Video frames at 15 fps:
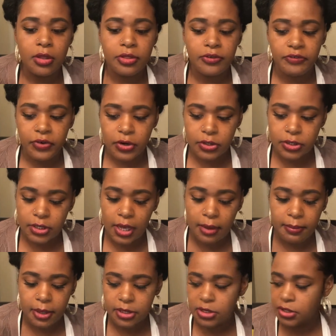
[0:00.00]
The first
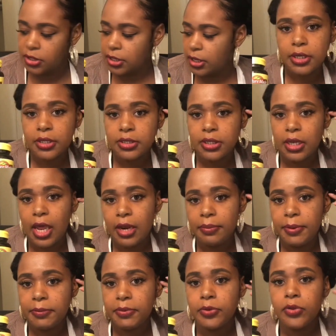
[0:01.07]
time I took it, because a lot of people